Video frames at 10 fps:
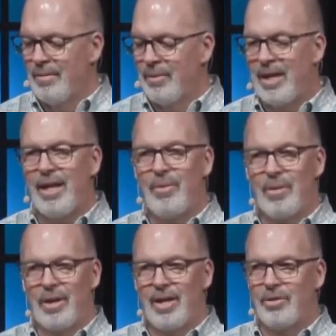what they didn't
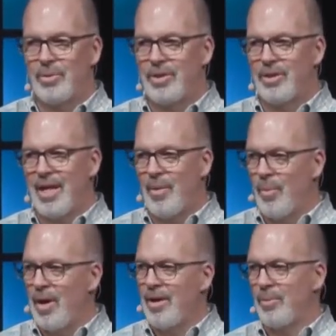realize was that
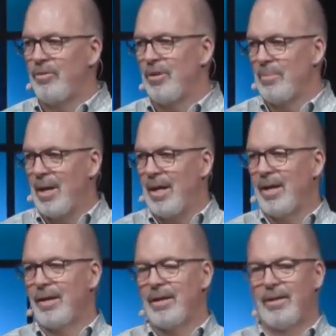wine was symbolic